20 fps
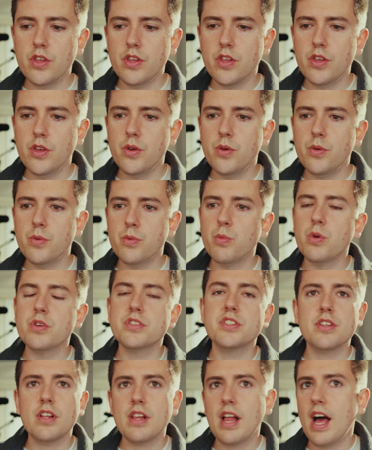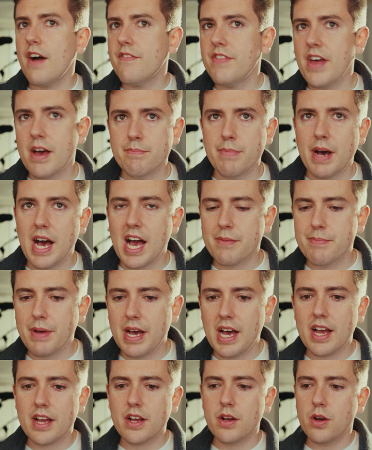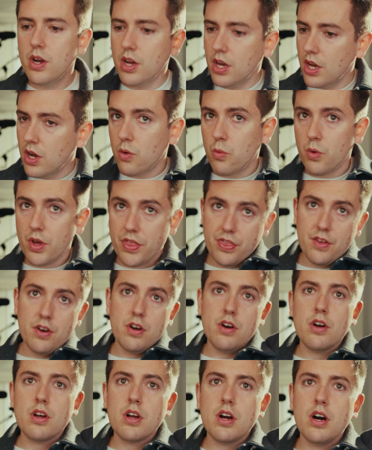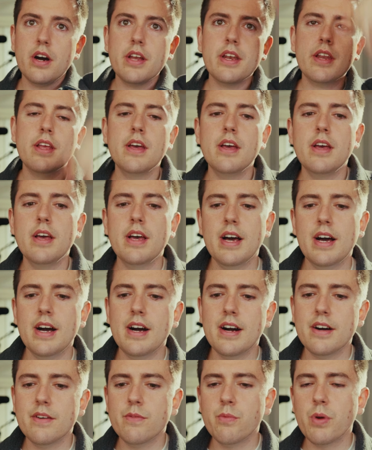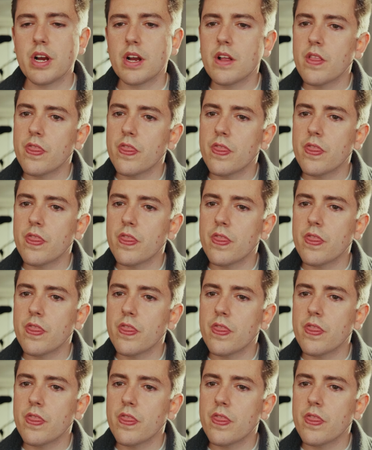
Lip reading: you will still have that backpack with the hook on, where